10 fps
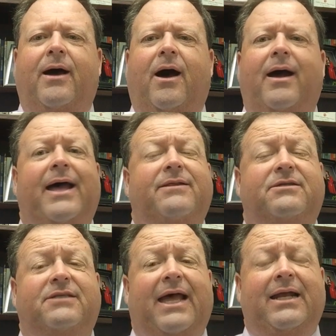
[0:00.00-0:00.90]
Uh, at the
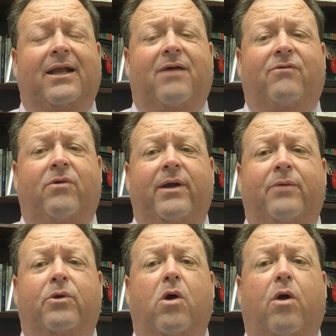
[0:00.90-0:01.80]
state level,
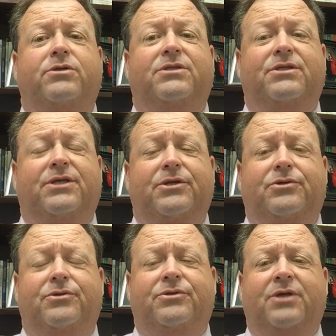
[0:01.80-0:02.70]
in regards to
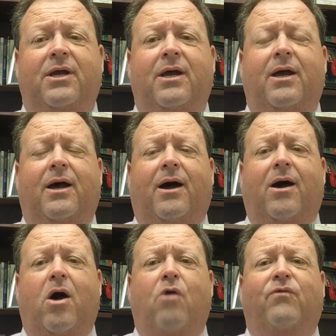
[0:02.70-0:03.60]
teachers,
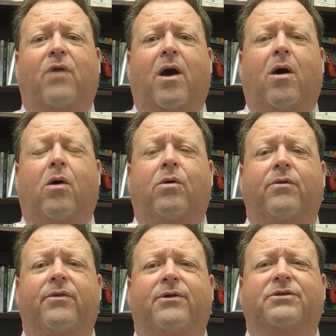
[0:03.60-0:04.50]
uh,
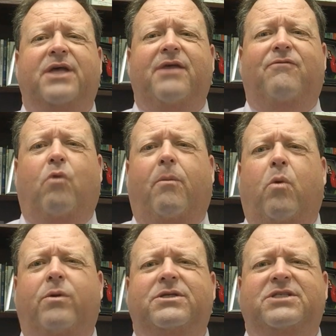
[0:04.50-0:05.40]
overall, there's a
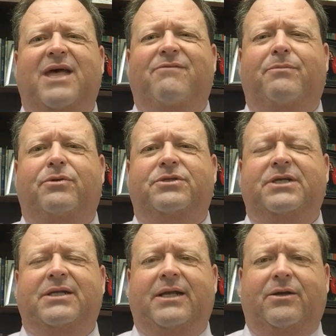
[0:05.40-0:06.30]

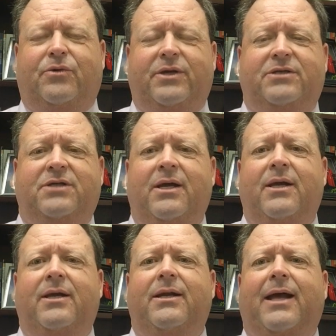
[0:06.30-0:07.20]
4.7% increase.
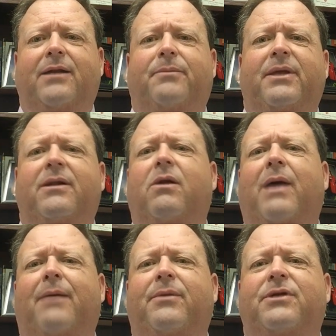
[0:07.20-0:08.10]
Now, depending on
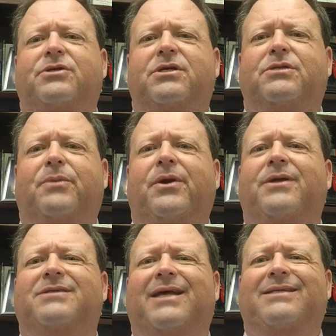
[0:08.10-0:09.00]
how much
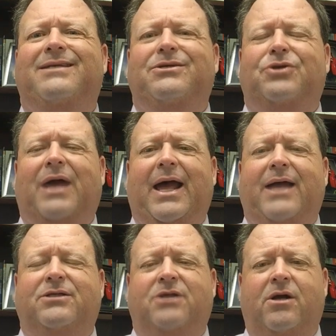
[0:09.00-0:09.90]
experience a teacher
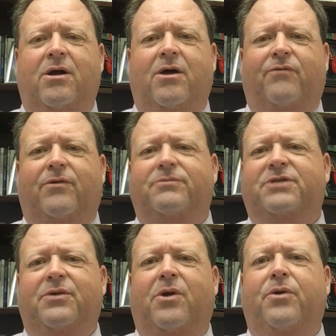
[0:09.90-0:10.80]
has, from
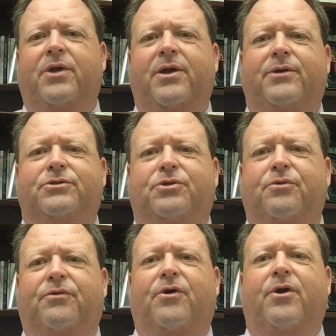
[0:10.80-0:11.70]
zero years
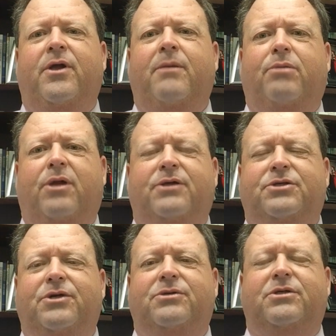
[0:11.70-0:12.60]
to 30
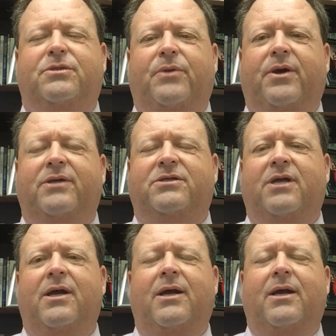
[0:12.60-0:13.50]
plus years experience,
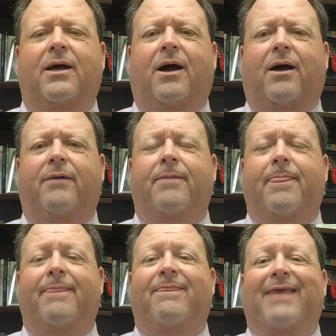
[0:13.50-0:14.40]
uh,
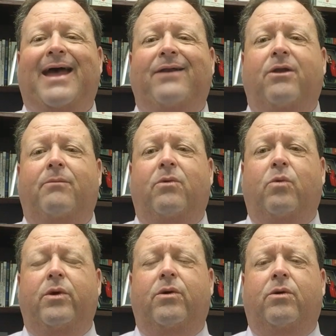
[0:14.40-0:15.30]
that number
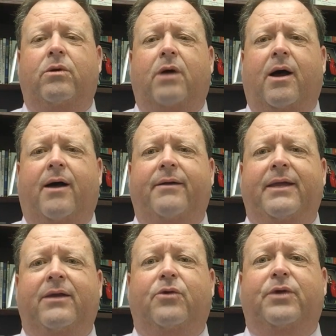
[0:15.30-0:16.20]
will uh,
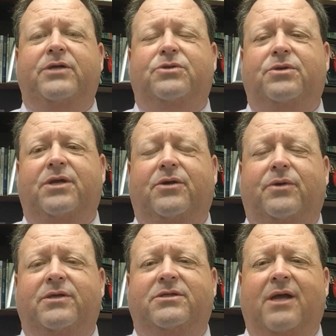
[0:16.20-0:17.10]
increase or
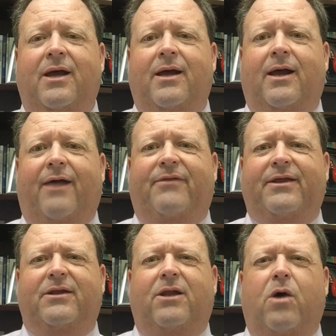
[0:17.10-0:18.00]
decrease. I
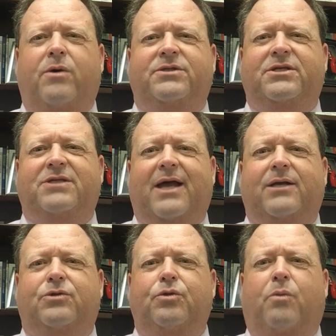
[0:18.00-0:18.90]
think the lowest is
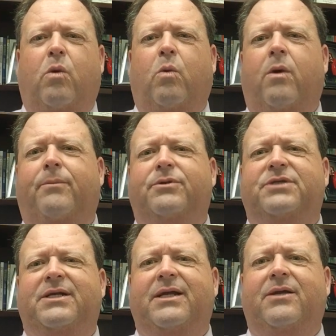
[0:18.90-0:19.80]
like a
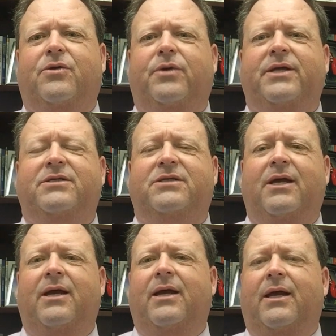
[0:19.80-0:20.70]
2.1% increase
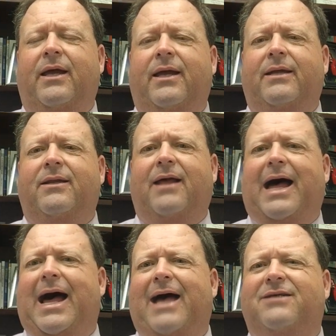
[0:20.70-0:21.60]
and the
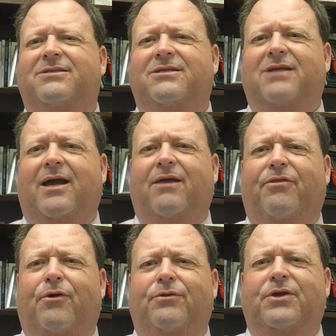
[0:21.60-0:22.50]
highest is like a
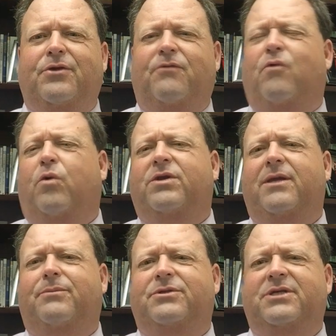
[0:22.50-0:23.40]
13 or
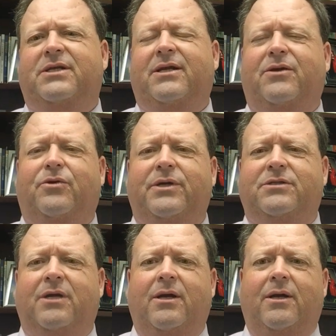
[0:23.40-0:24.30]
14%
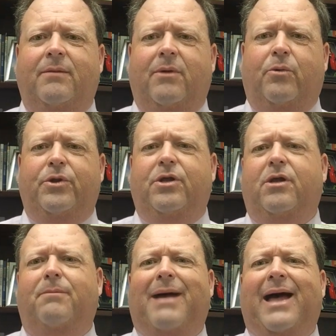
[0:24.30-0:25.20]
increase. But when you
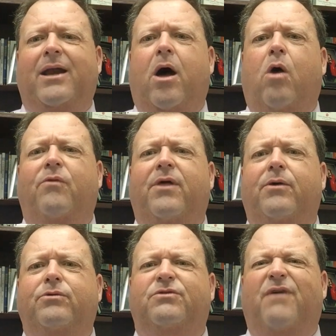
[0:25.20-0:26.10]
combine all
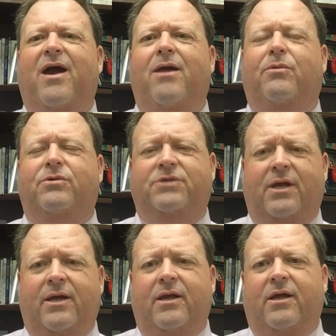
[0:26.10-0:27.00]
those variables,
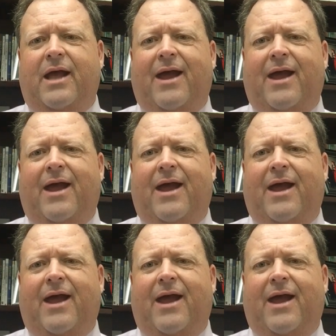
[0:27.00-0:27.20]
it